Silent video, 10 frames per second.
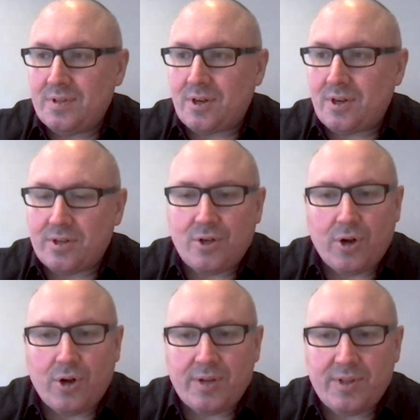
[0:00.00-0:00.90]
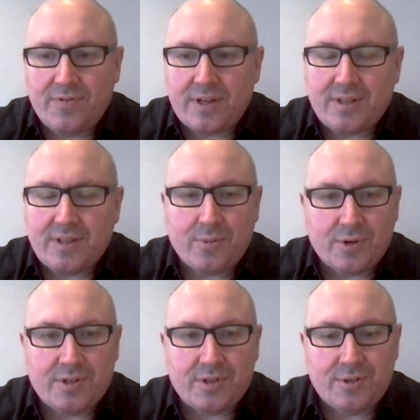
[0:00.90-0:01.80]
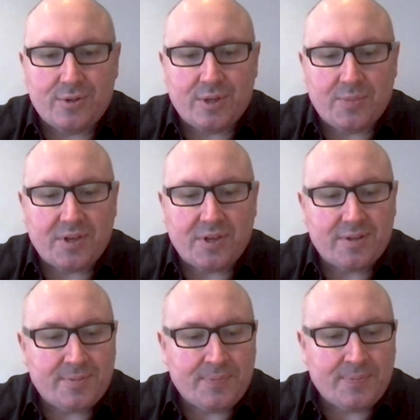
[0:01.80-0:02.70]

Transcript: started talking about the fact that they wanted to do something,